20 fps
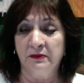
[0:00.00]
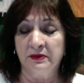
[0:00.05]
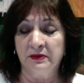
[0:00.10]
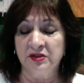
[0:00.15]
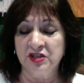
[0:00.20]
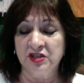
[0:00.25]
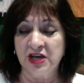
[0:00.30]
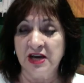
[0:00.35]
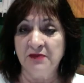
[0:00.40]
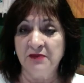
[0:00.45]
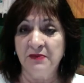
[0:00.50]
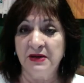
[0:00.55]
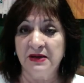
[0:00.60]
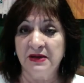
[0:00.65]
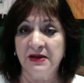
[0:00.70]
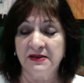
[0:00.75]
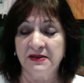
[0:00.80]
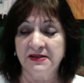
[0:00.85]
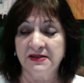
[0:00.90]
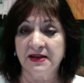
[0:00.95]
Jay being
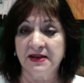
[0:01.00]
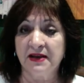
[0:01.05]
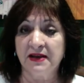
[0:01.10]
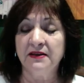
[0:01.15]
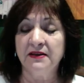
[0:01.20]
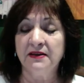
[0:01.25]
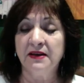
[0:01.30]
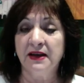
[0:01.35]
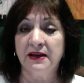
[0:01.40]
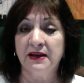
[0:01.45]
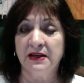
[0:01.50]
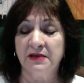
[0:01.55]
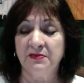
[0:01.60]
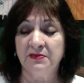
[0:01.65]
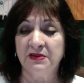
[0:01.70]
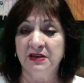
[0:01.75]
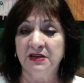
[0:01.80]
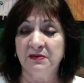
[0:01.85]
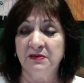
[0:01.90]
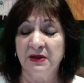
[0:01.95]
the son and
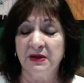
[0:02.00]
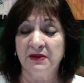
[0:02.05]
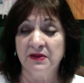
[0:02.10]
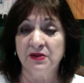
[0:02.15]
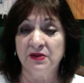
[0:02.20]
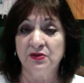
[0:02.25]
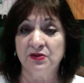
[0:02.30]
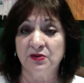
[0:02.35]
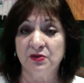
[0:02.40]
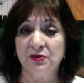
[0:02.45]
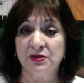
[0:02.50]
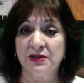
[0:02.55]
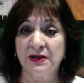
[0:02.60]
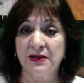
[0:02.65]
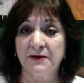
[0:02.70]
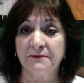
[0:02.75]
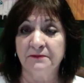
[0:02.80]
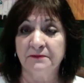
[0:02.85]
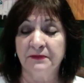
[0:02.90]
Ebony being the daughter.